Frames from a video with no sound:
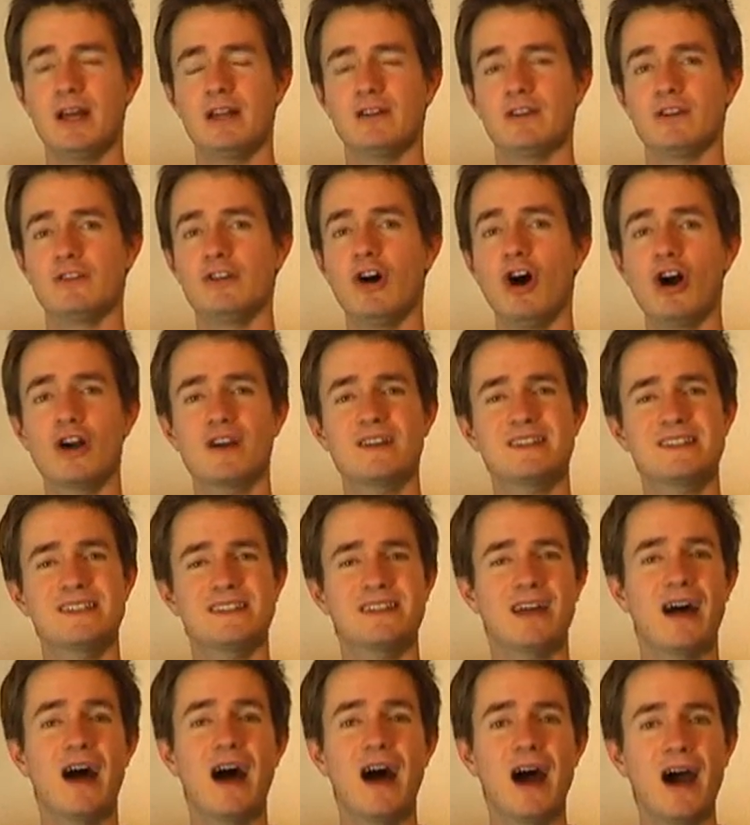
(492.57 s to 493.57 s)
The dog is
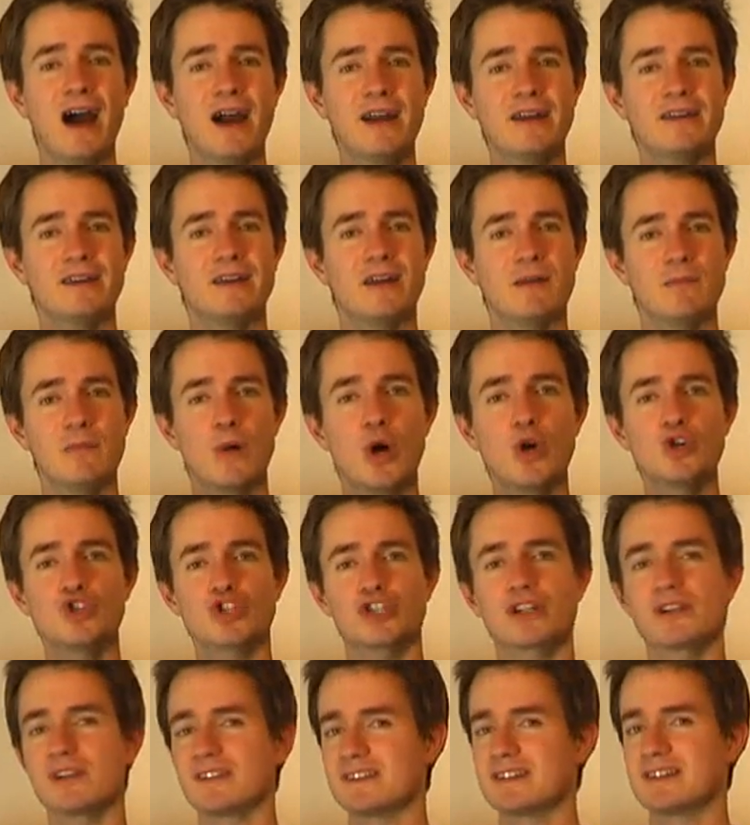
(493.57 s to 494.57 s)
in a high
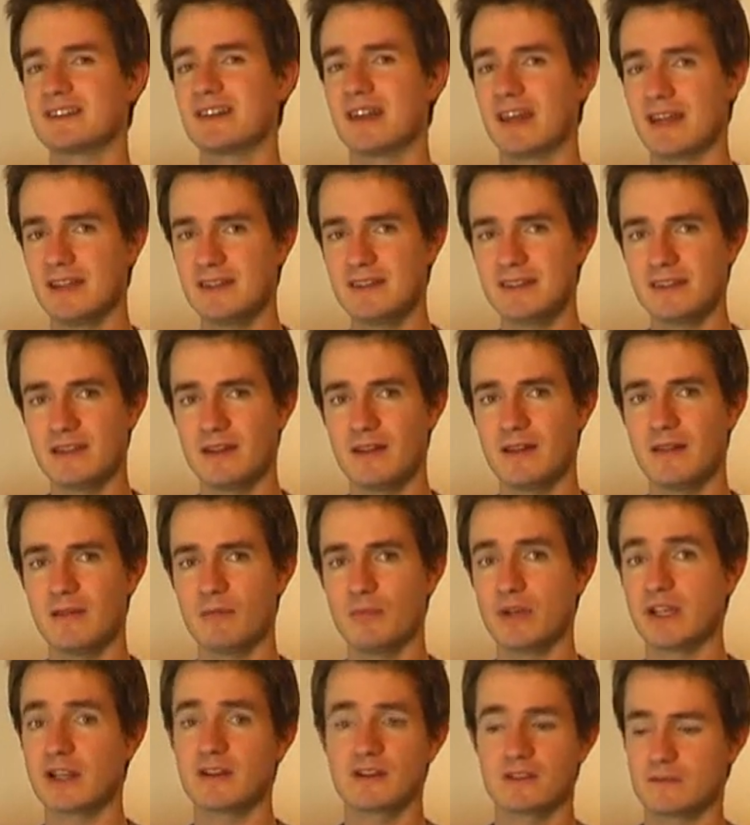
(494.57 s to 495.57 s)
emotional state,
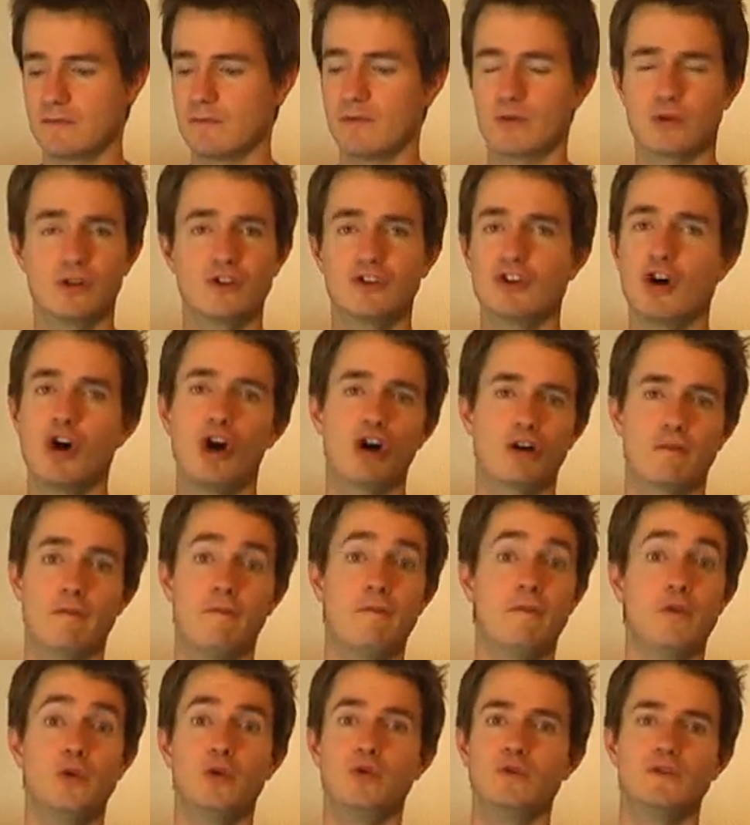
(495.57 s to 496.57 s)
because for a dog
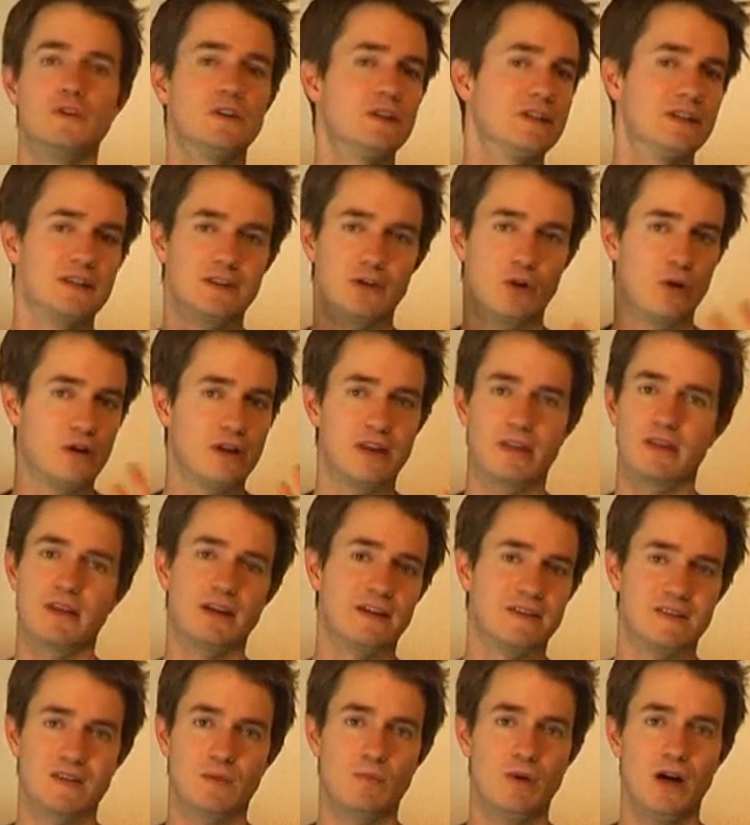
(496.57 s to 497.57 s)
food is all he
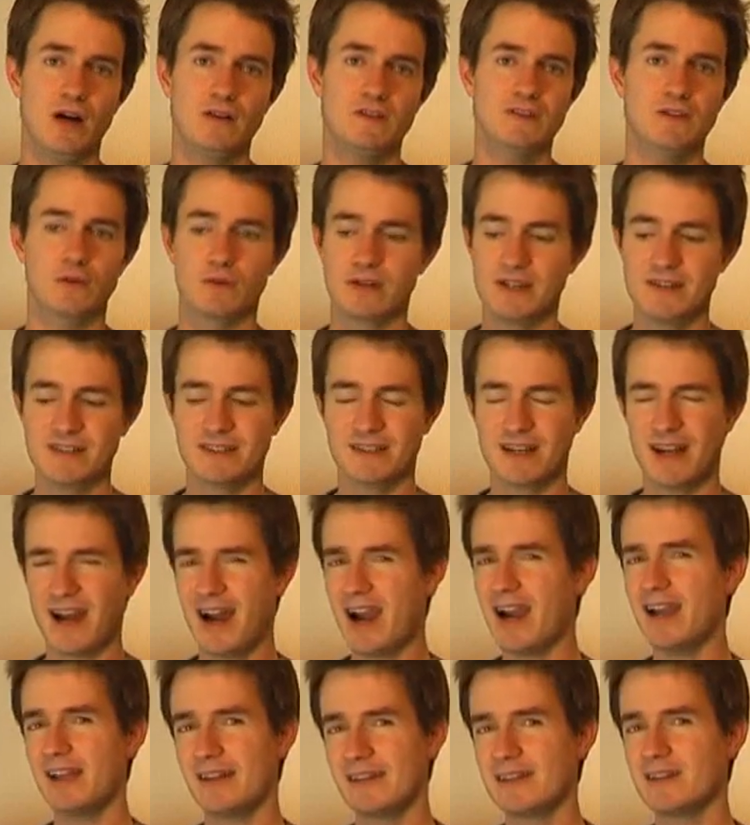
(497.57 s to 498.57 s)
thinks about, so he's in a
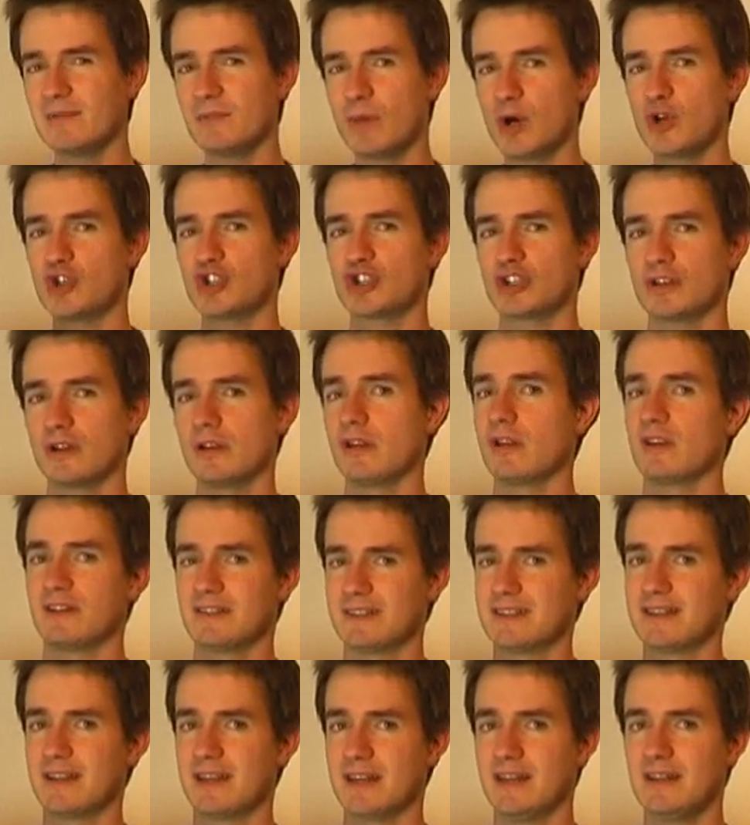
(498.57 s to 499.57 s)
highly emotional
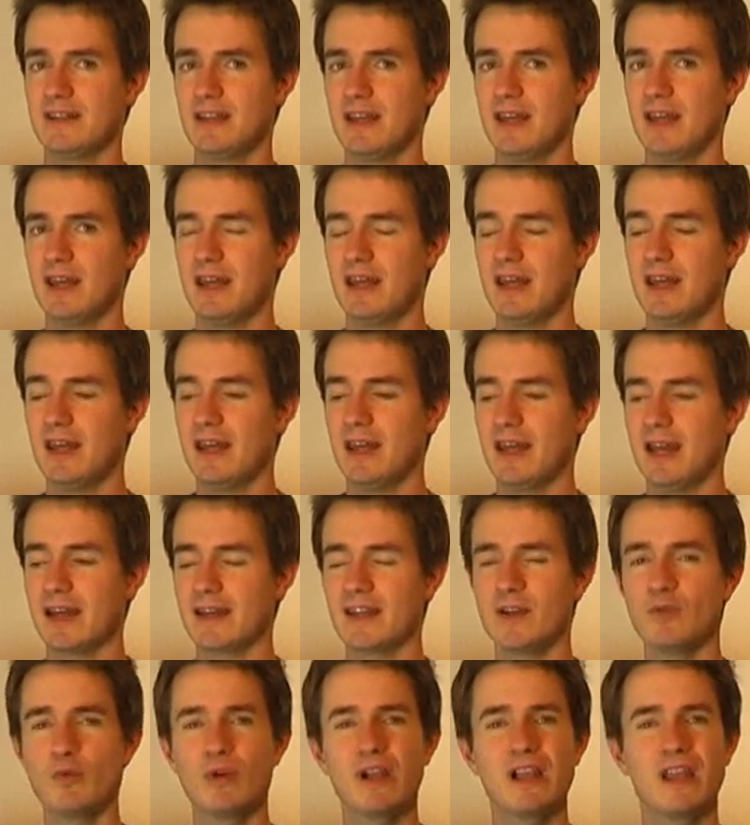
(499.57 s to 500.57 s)
state,
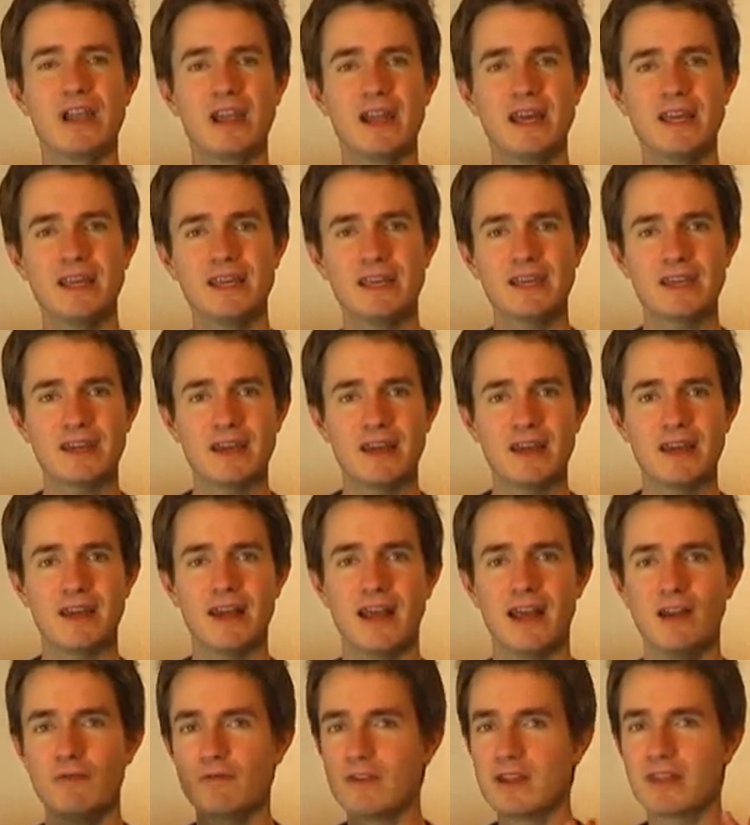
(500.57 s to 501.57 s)
and he will link
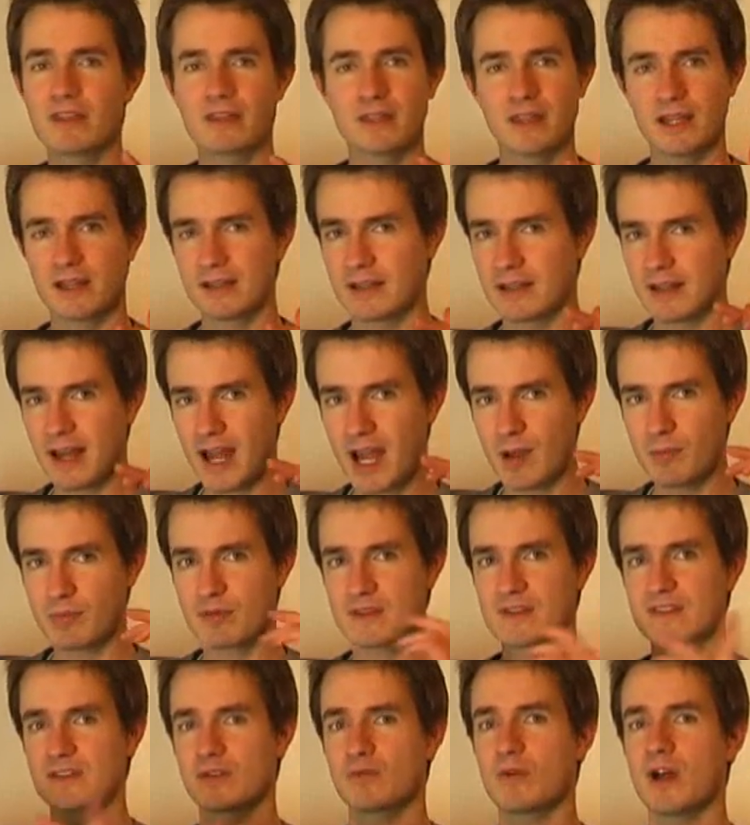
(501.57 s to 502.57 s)
everything that
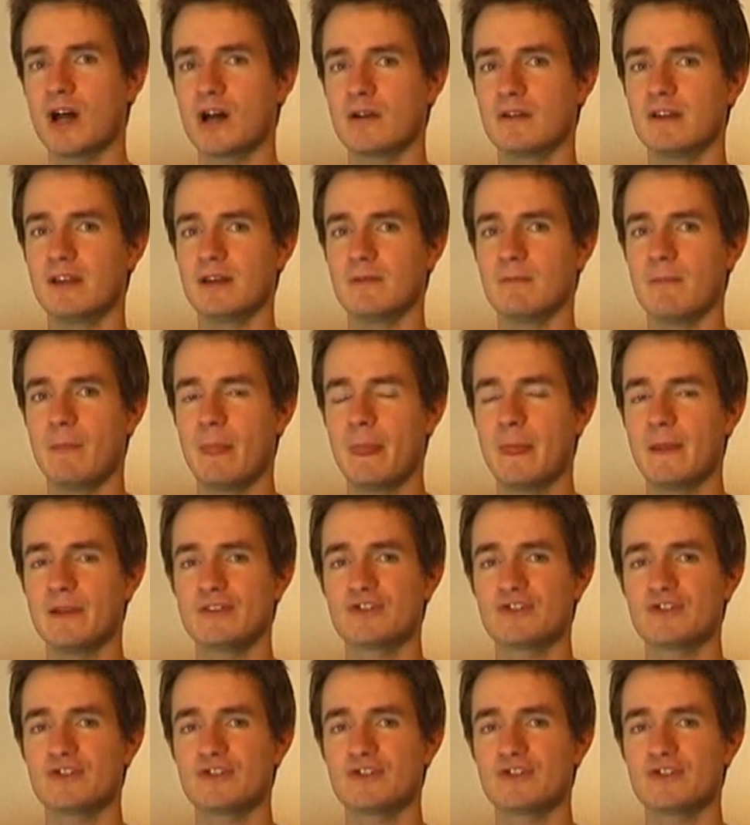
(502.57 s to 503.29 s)
happens around him.